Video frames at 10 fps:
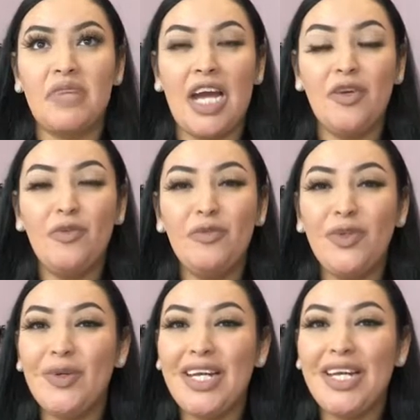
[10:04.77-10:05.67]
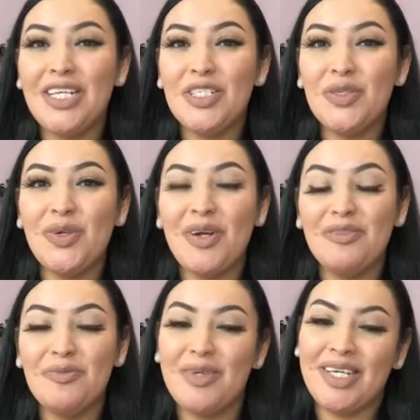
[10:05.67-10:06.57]
I don't feel like I show
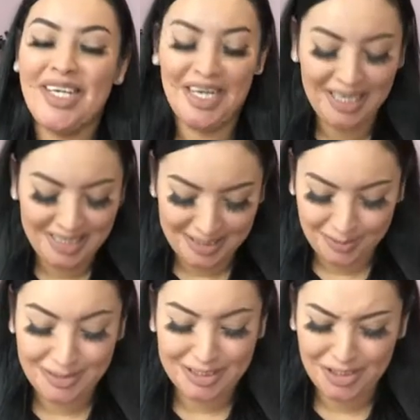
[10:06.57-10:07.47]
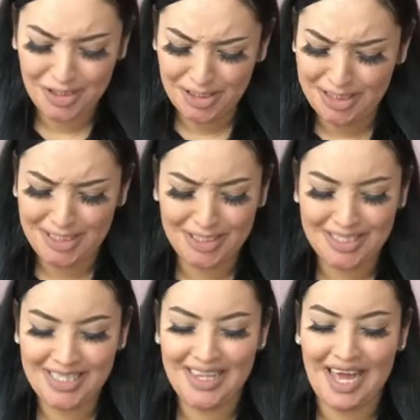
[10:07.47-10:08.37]
off, but it was interesting to
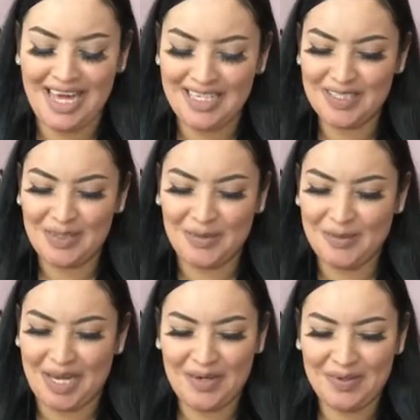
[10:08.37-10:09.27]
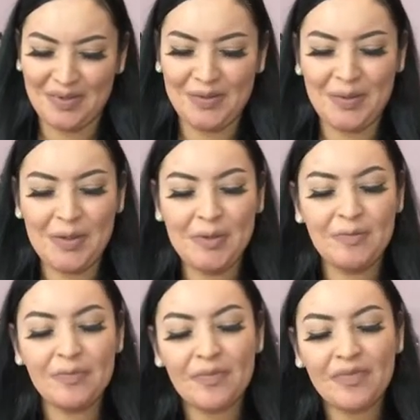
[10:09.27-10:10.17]
see that, so I don't know.
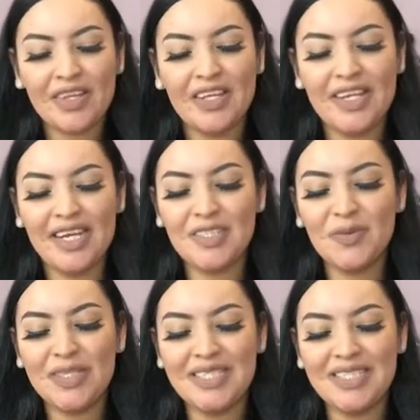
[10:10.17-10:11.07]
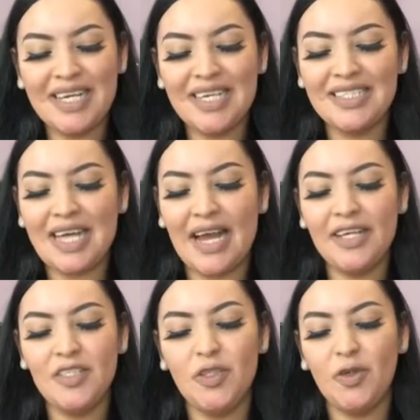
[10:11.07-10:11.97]
Next one says, I
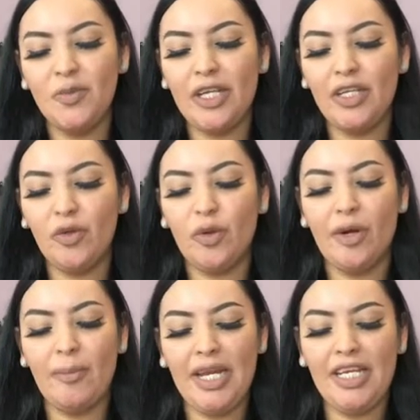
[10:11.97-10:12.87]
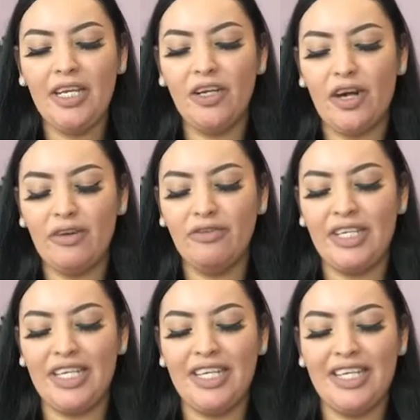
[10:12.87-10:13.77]
assume that you are making
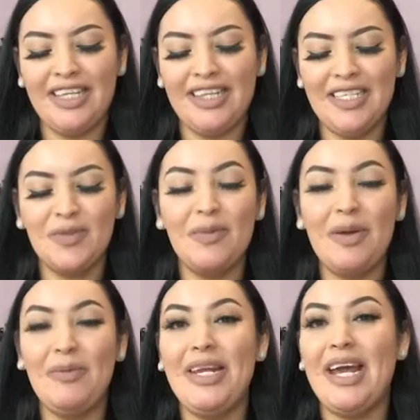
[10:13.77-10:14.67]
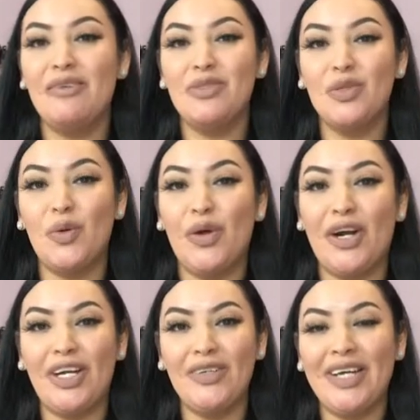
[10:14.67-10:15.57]
coffee. This one made me laugh so
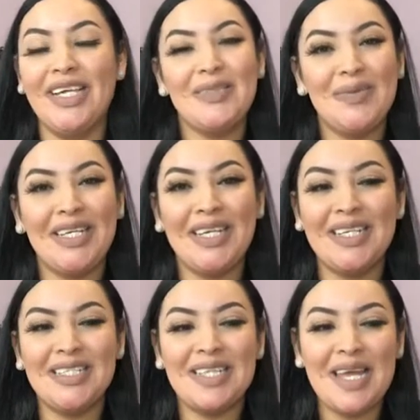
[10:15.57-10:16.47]
hard, you guys, because